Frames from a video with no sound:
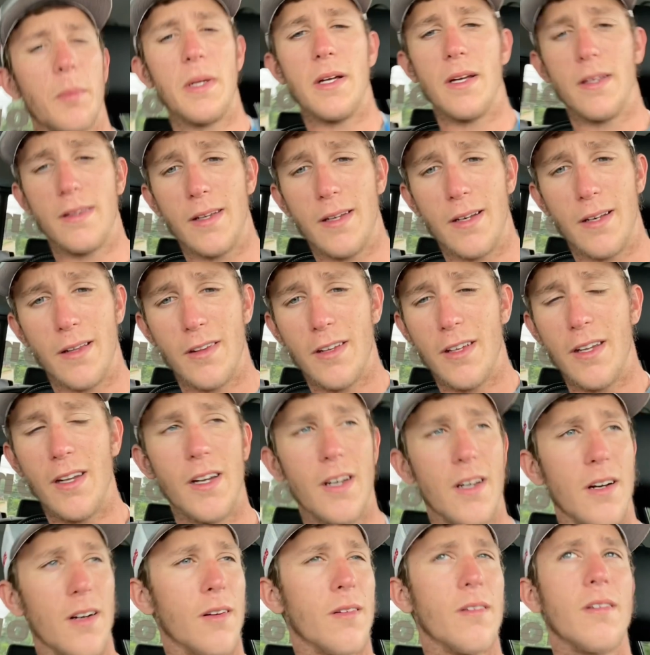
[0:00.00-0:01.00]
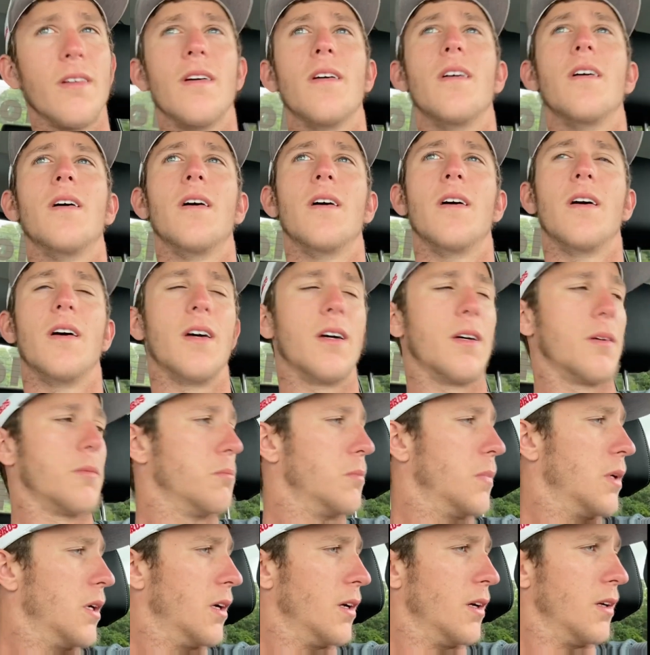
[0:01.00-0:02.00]
at the end of the year.
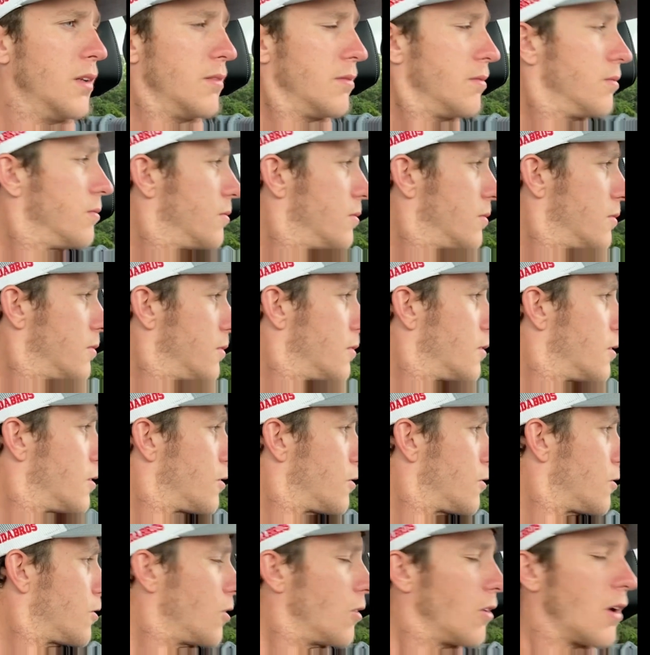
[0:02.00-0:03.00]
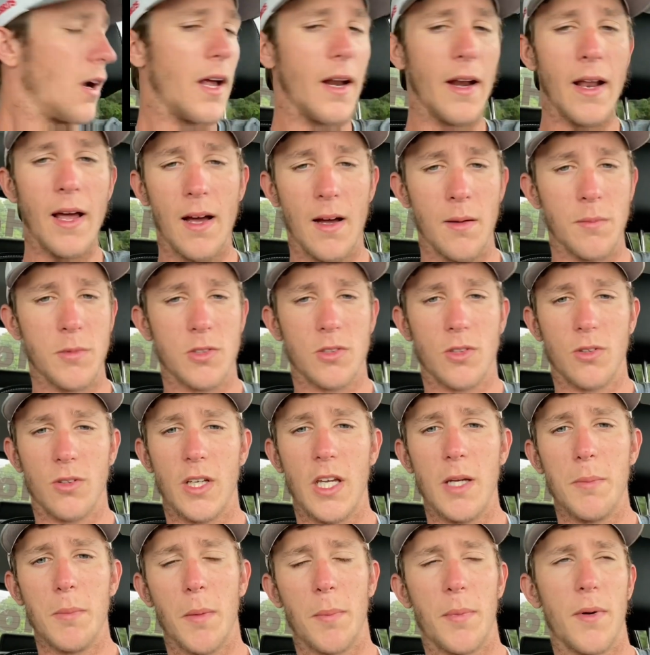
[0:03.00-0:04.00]
But for right now, I'm just gonna
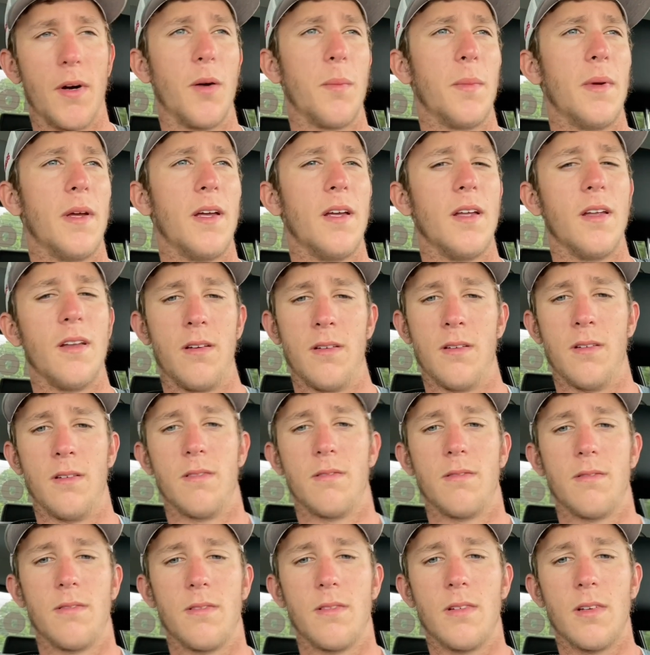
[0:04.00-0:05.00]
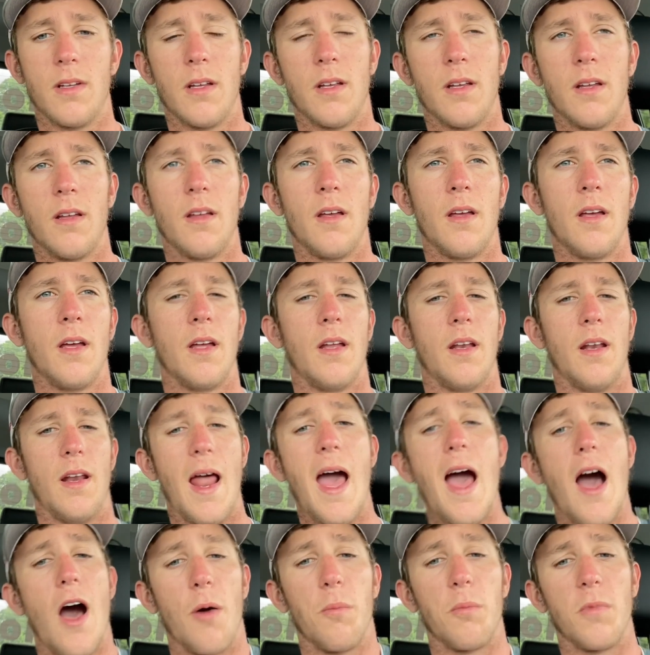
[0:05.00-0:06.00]
keep my permit. And
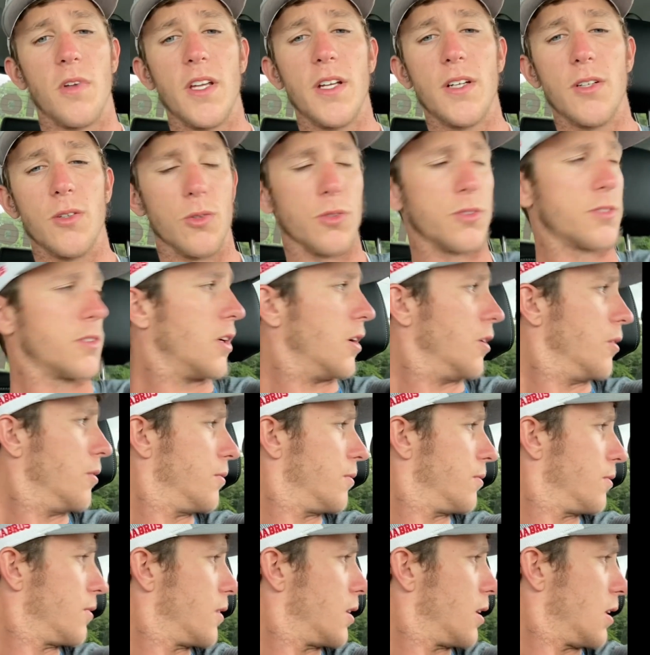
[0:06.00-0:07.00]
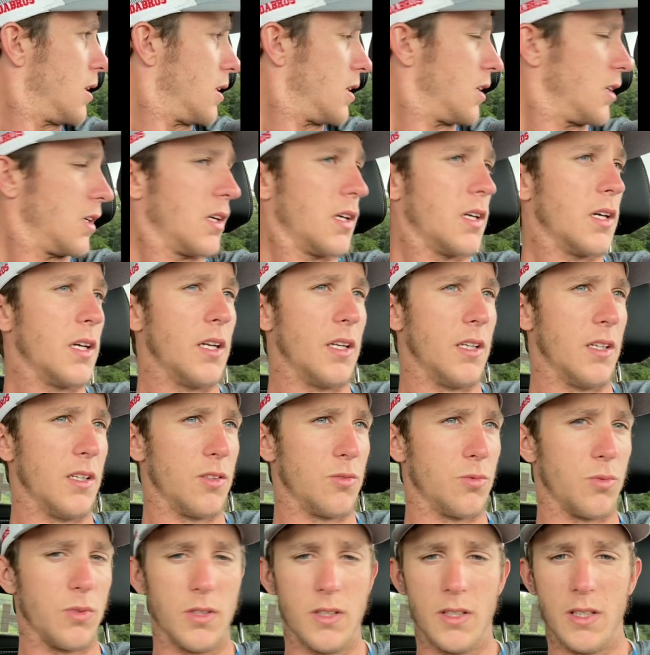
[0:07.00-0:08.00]
now I'm legal, so it is
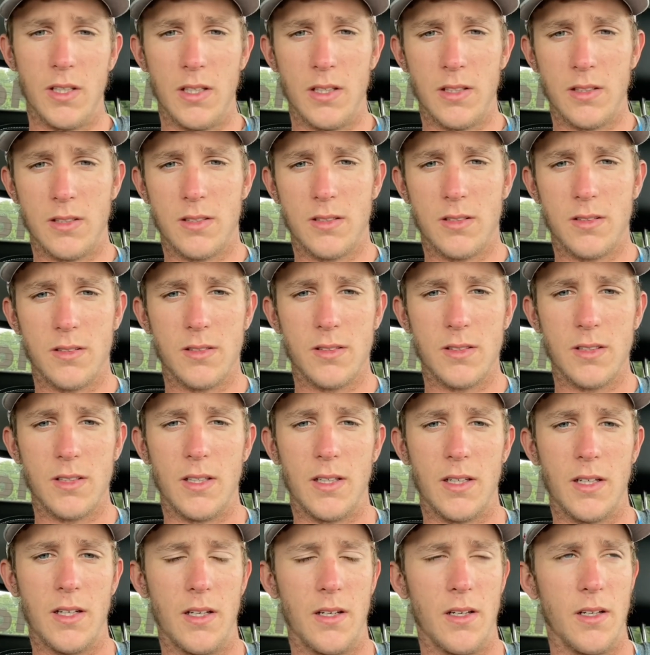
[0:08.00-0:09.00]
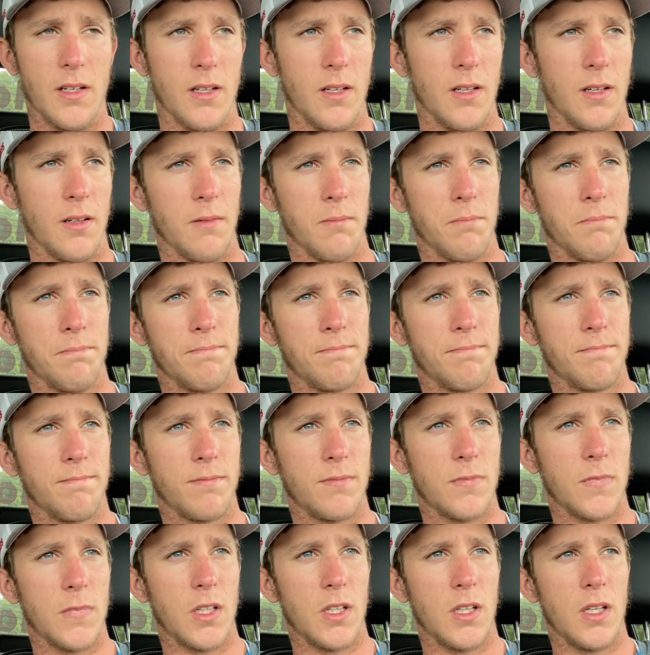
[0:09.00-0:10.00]
what it is. And
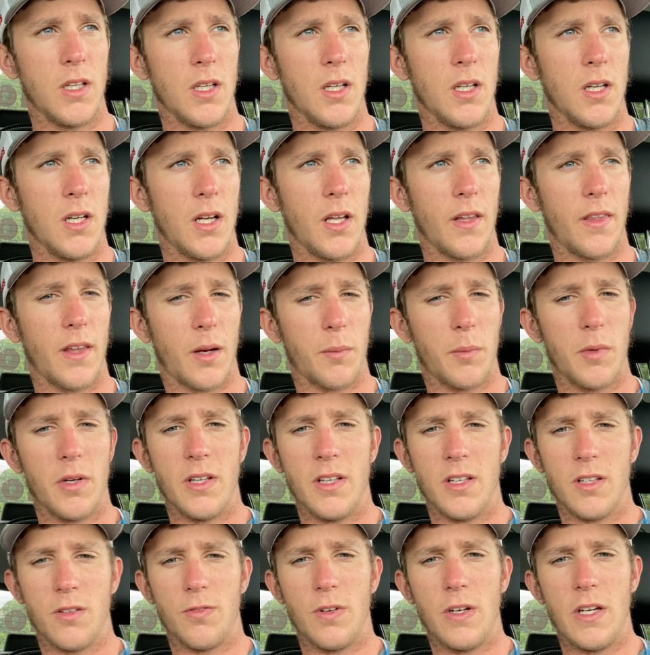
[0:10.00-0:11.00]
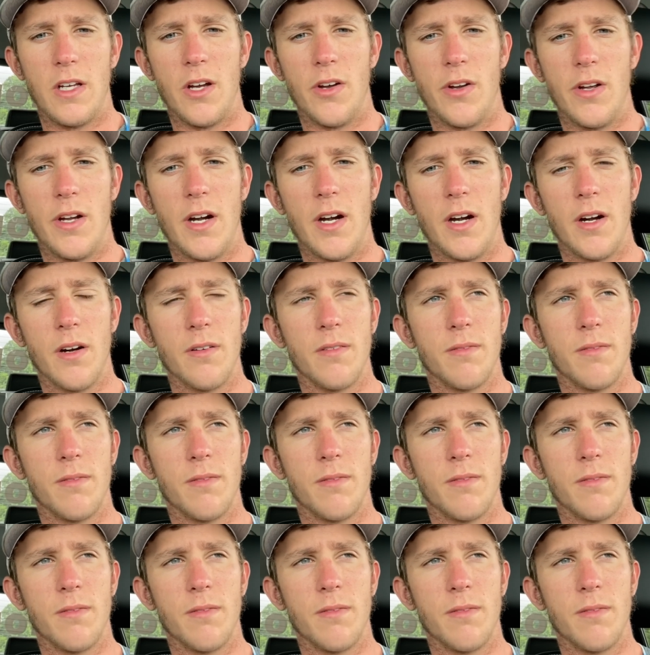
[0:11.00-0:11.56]
I think I'm gonna end this video here.